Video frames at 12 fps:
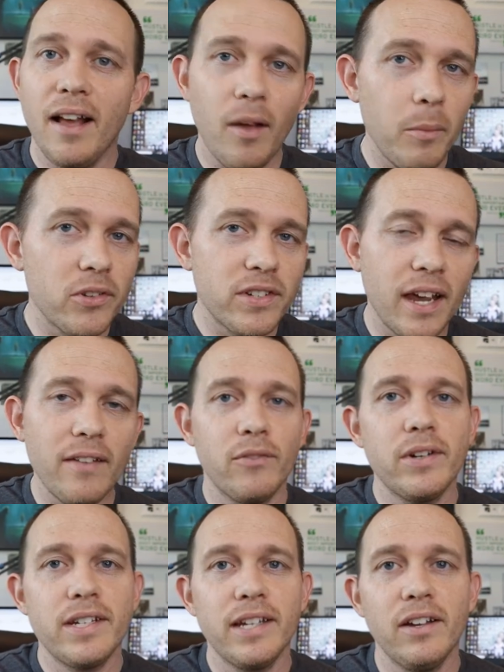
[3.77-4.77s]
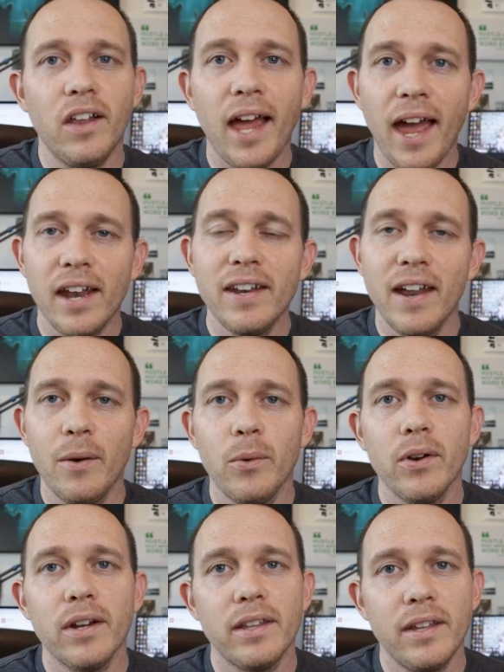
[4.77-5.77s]
almost every single ad
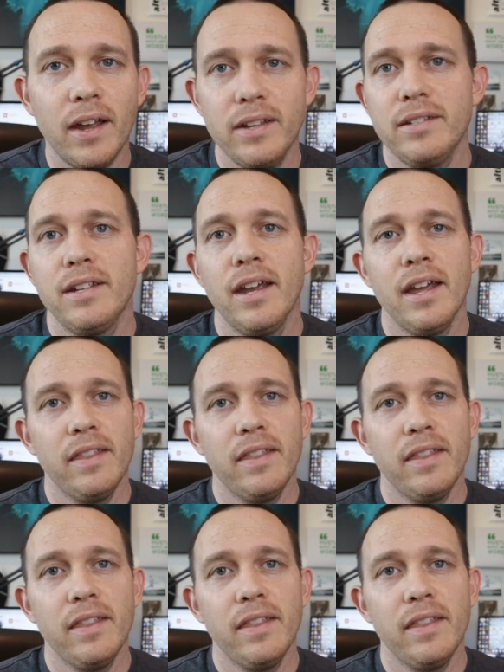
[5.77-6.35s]
network does